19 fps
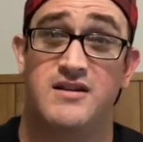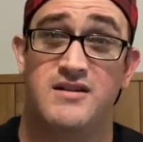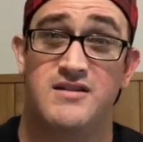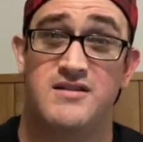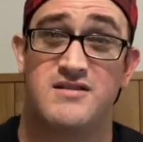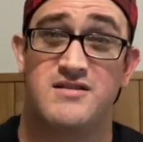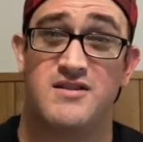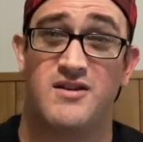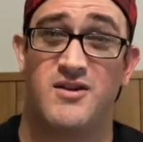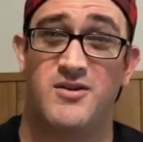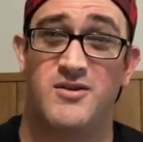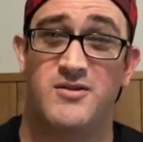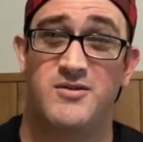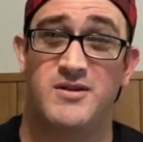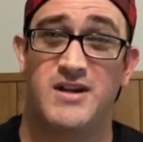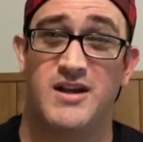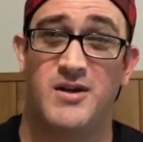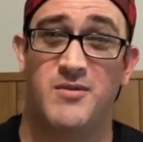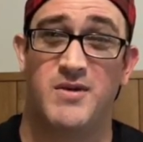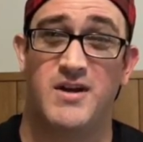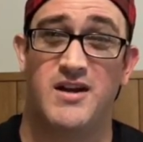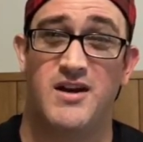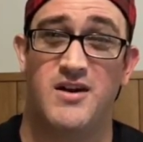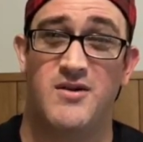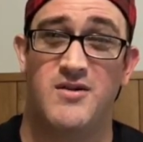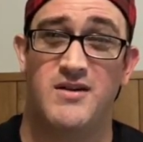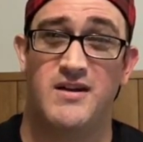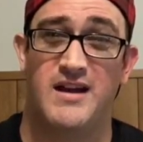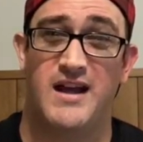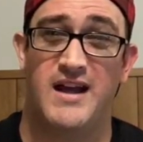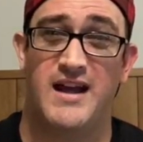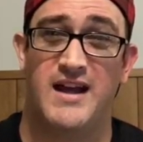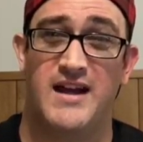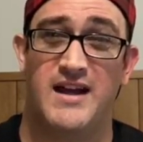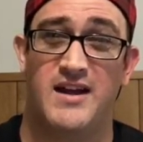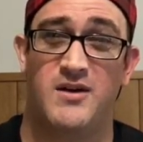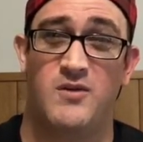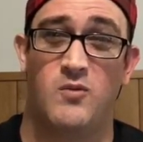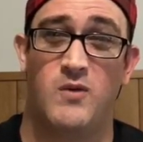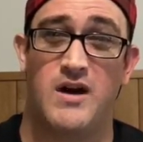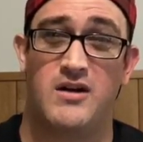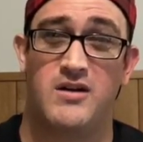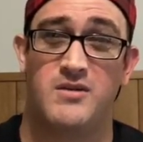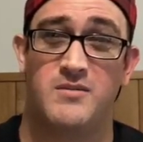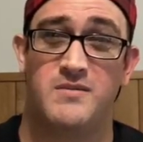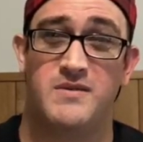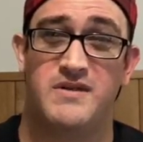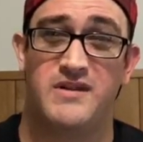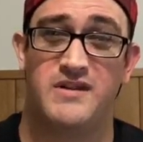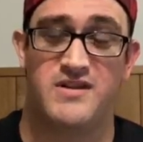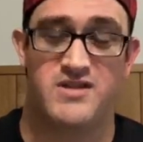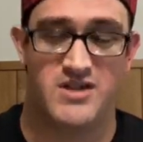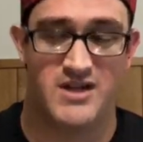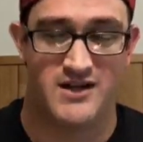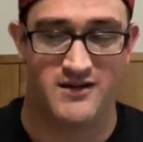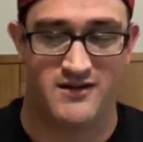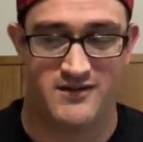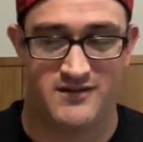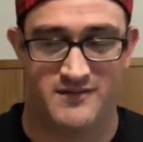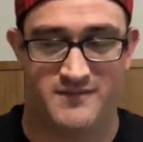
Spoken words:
So here we go, and welcome to the channel.